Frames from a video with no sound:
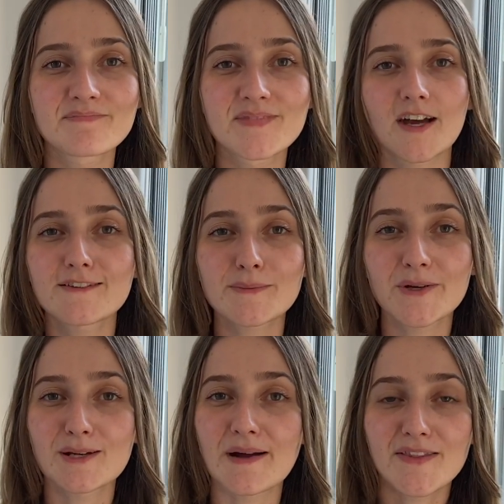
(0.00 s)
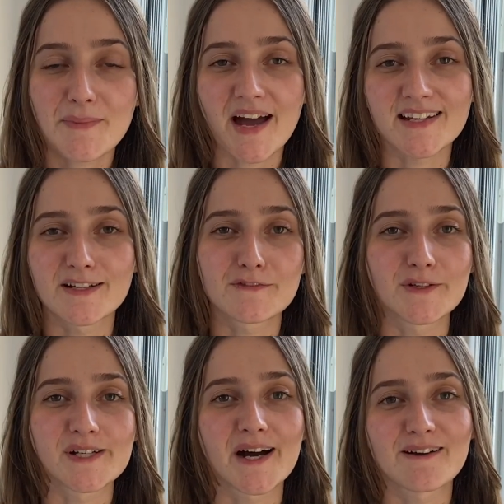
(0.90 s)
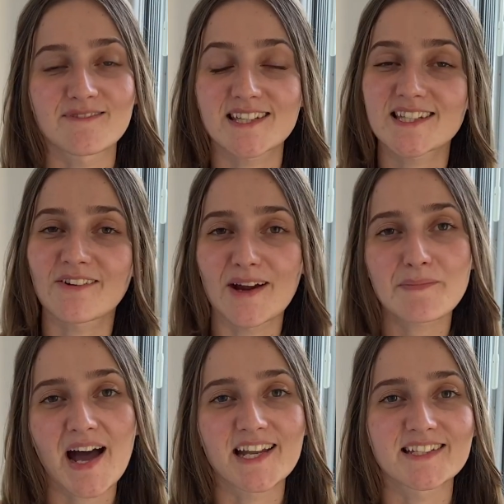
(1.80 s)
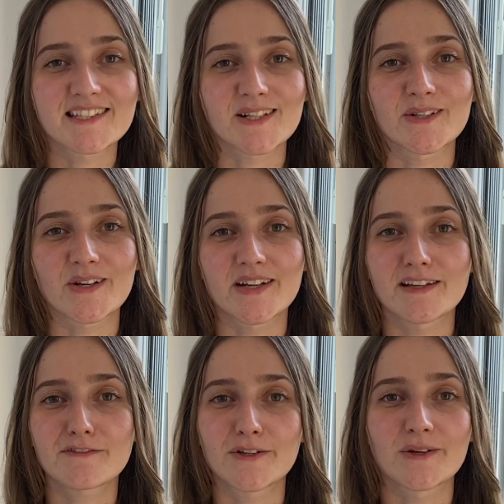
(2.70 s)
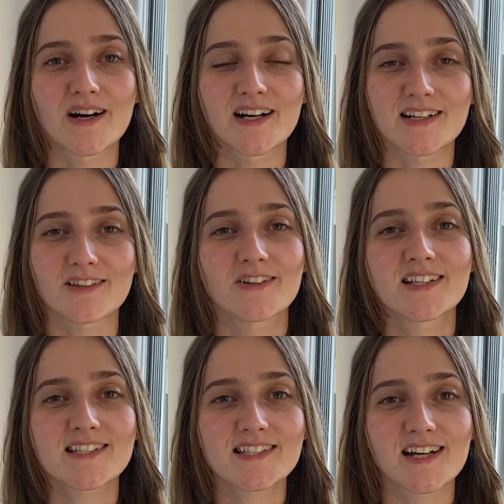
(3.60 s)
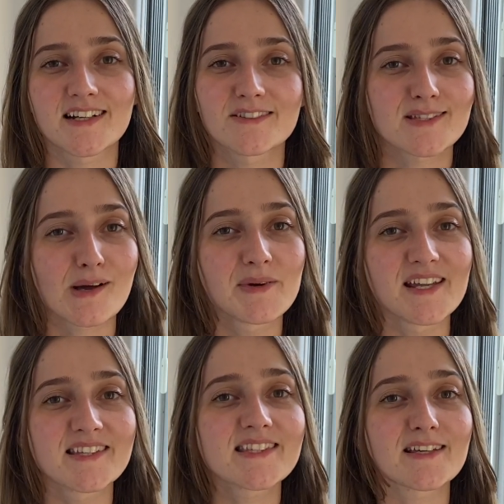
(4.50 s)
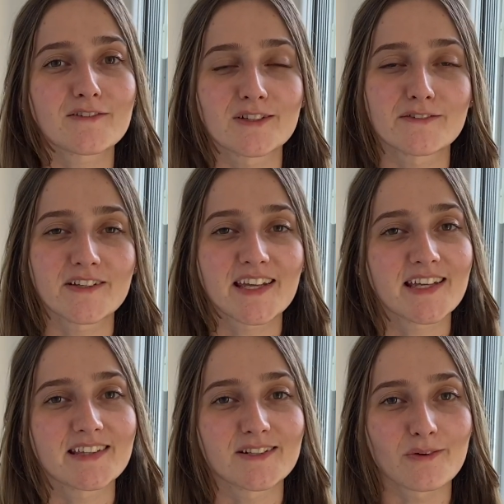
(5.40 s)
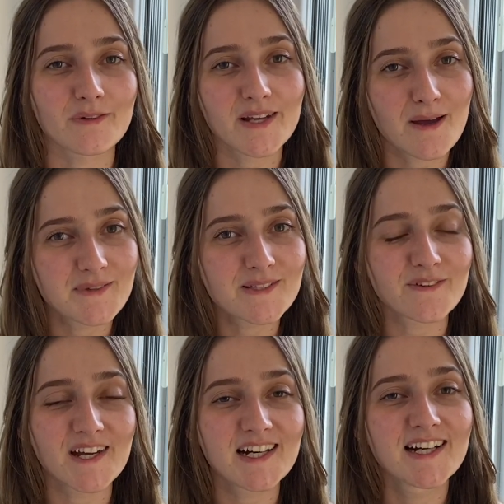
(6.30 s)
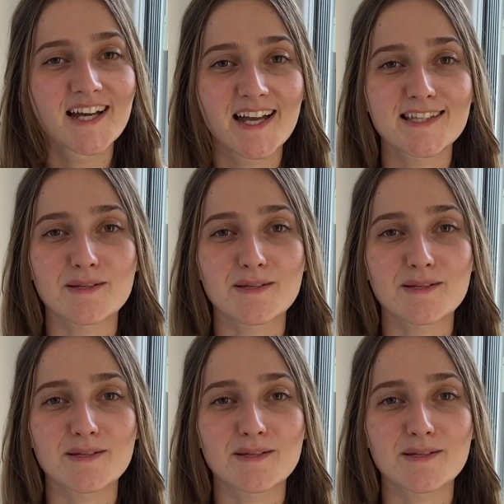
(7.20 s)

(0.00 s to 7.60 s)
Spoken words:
I've spoken about the pattern a few times. It's a great pattern, so if you are looking to start your summer knits, if you're living in the Northern Hemisphere, it's a